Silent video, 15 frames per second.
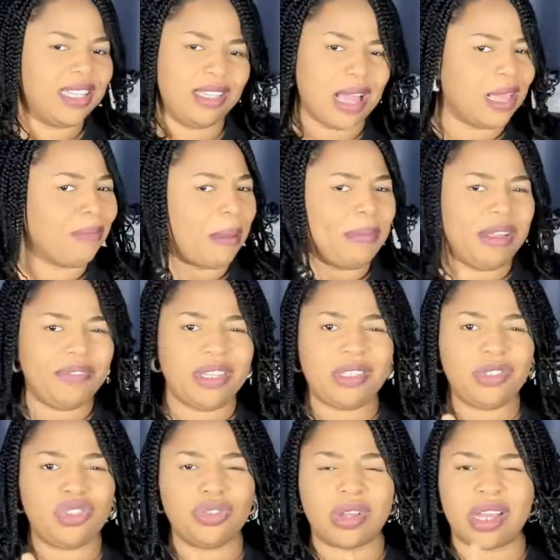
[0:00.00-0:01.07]
I believe
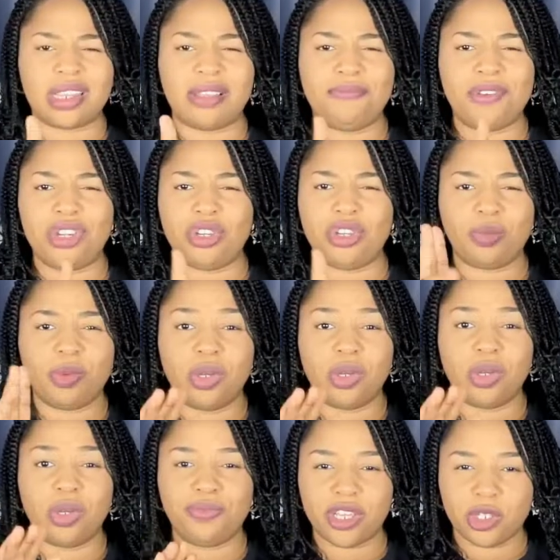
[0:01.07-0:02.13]
the video should be
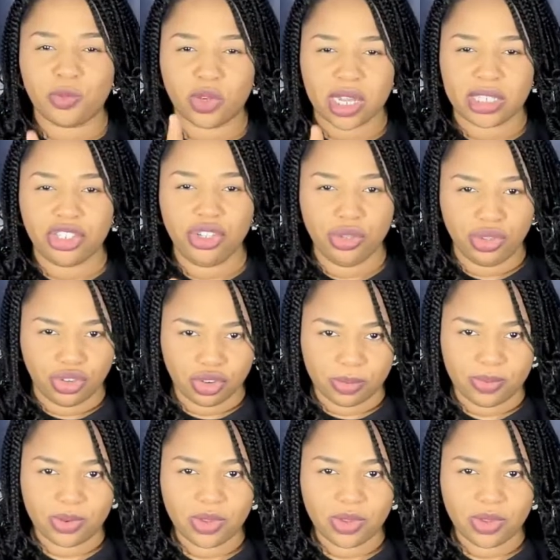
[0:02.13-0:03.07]
on Facebook and YouTube.